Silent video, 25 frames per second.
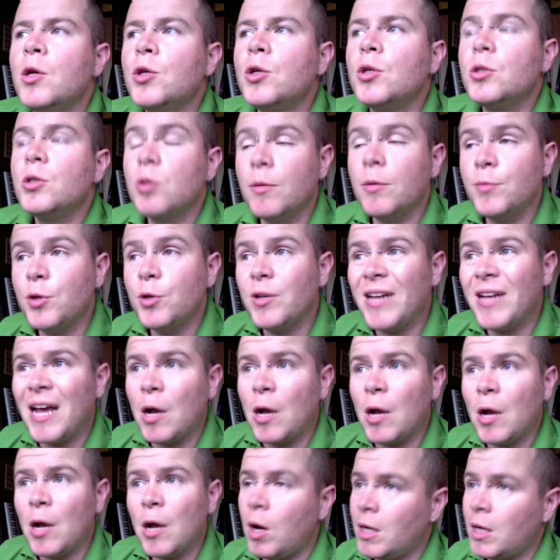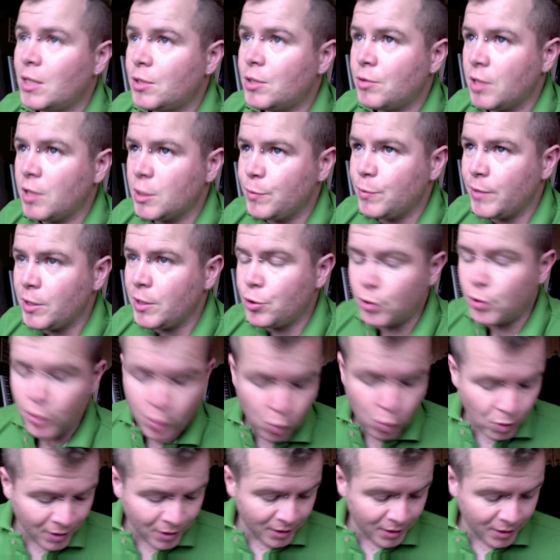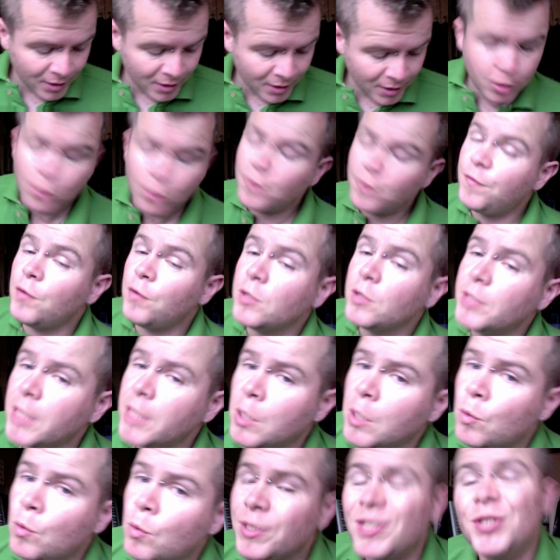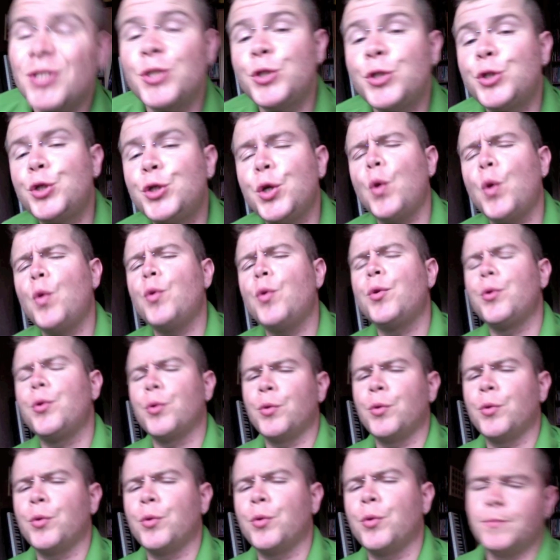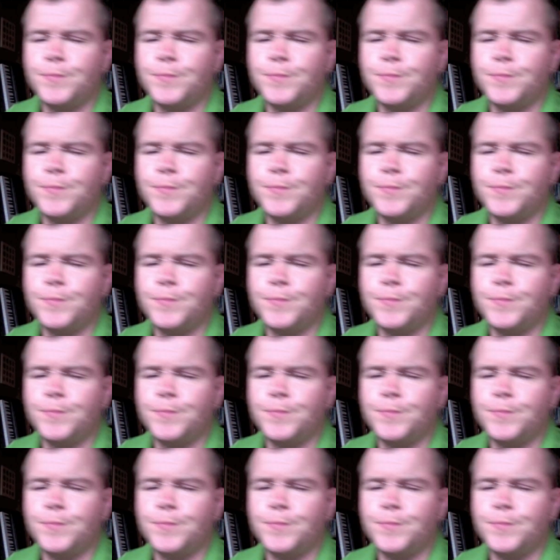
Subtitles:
So I'm doing Iguanus, Transmetal 2 Iguanus. So the first thing I want to show you